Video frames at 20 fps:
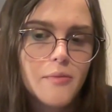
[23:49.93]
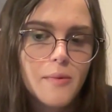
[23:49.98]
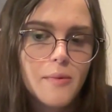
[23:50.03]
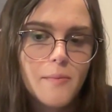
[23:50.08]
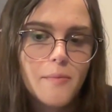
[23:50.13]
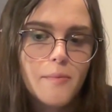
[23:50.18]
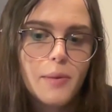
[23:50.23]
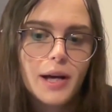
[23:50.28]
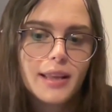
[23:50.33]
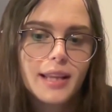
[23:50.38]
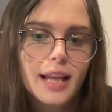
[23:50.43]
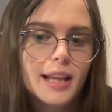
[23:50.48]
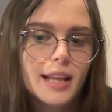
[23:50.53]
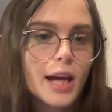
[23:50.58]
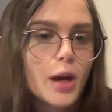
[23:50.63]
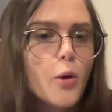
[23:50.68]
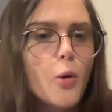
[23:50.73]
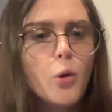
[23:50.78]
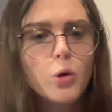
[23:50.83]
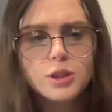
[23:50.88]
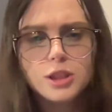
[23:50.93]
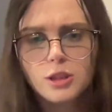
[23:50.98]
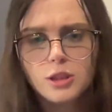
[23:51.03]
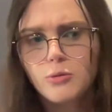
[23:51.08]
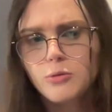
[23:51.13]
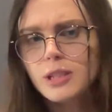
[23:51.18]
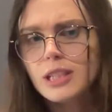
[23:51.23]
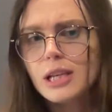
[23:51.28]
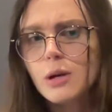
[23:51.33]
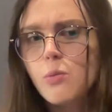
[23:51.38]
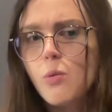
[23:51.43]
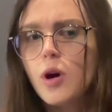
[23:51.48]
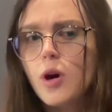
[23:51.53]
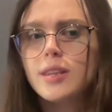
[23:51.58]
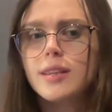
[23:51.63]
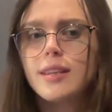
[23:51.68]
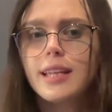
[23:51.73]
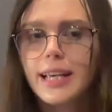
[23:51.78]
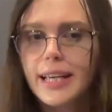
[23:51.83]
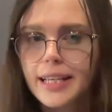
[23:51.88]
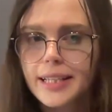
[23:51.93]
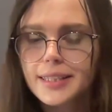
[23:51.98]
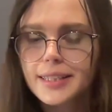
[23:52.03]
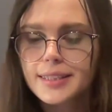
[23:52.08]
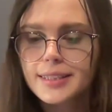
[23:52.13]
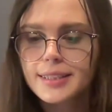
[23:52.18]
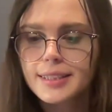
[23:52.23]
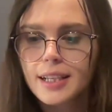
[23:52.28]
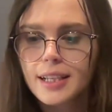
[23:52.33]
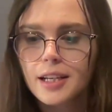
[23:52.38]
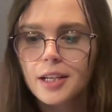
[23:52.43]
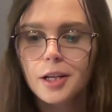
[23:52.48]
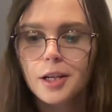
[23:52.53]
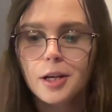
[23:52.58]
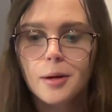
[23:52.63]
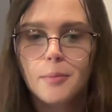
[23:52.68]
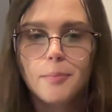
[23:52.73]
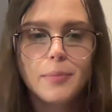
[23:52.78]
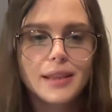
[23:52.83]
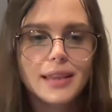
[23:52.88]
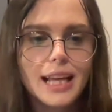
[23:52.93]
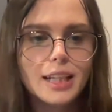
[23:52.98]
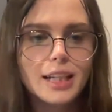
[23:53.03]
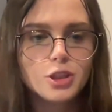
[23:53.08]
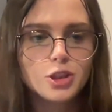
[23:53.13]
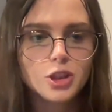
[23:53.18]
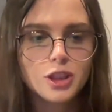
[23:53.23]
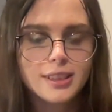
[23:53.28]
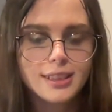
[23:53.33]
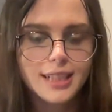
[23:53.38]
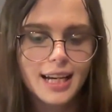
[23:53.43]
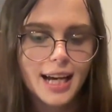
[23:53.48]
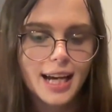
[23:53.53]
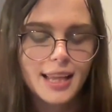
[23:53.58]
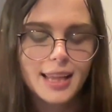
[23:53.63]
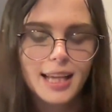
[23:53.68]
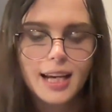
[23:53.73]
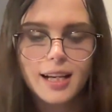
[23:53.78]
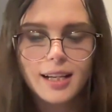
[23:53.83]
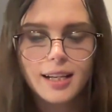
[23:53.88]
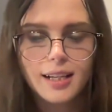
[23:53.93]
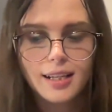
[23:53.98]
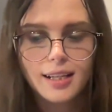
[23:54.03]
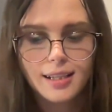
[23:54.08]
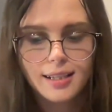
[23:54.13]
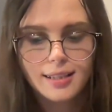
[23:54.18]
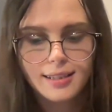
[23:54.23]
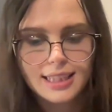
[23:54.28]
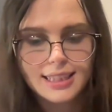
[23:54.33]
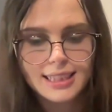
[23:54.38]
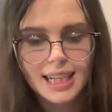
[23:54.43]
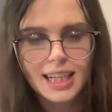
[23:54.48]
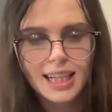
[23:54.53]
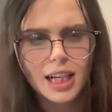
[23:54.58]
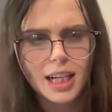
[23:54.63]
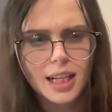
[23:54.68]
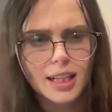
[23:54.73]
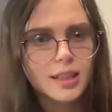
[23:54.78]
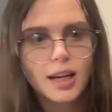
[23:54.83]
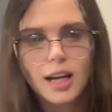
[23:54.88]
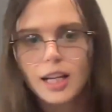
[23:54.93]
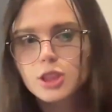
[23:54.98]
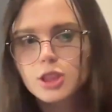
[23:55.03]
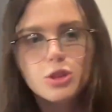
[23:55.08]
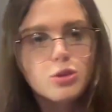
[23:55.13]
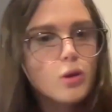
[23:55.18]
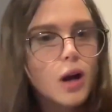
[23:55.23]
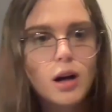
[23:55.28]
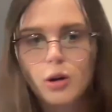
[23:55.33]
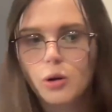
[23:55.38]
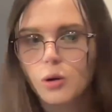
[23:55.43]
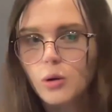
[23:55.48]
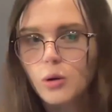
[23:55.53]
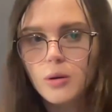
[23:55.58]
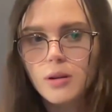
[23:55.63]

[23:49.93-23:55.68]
But then they also really want this. But there's just like, I think there's like a struggle.